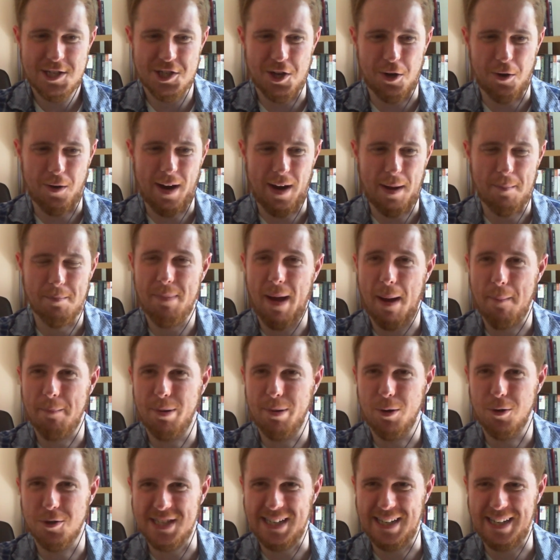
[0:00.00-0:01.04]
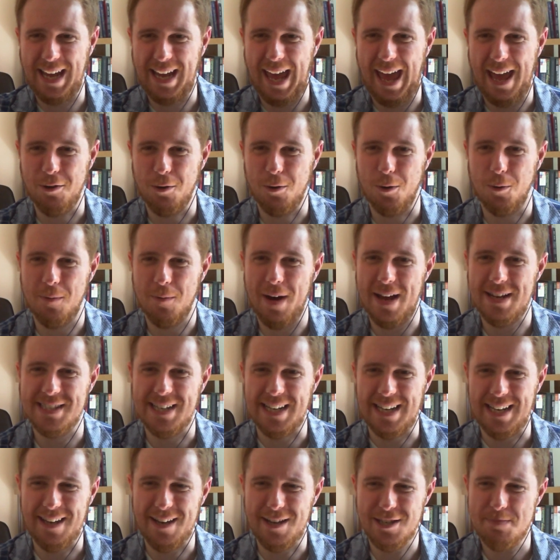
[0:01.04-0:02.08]
Sorry, I'm pausing again
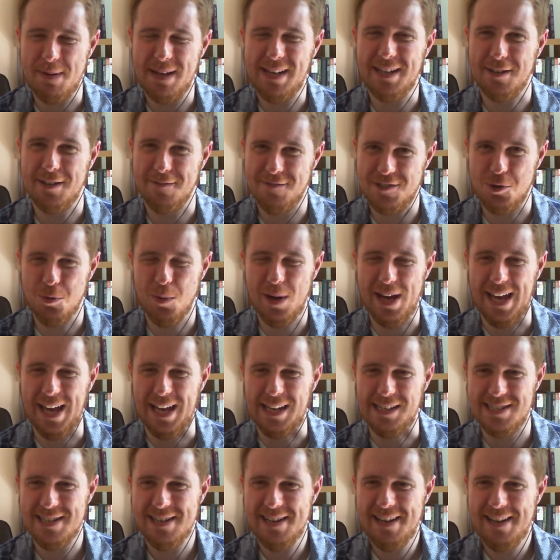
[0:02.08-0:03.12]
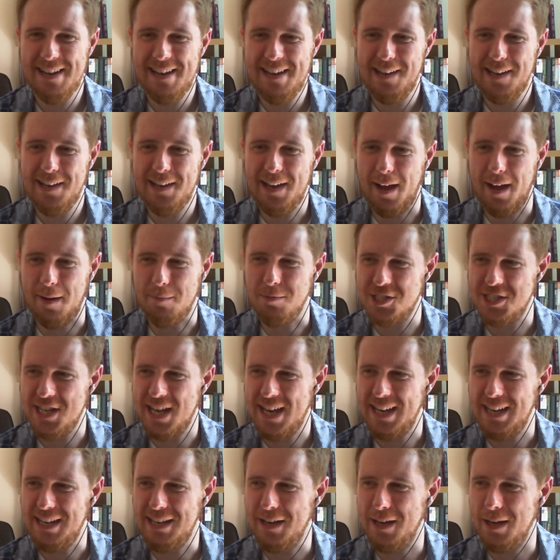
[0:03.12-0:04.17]
already. Speaking of squid, I must
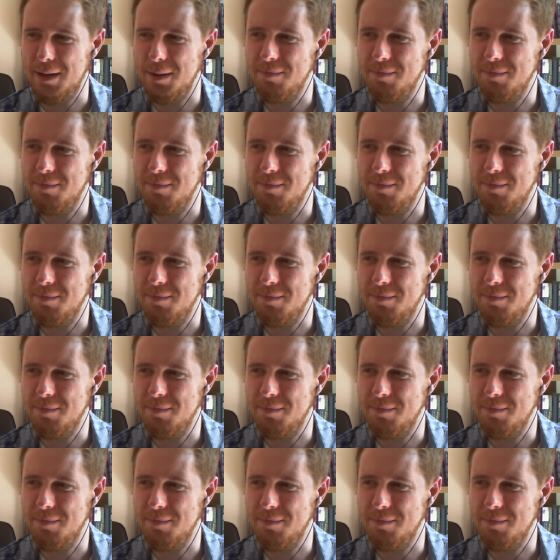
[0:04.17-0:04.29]
say,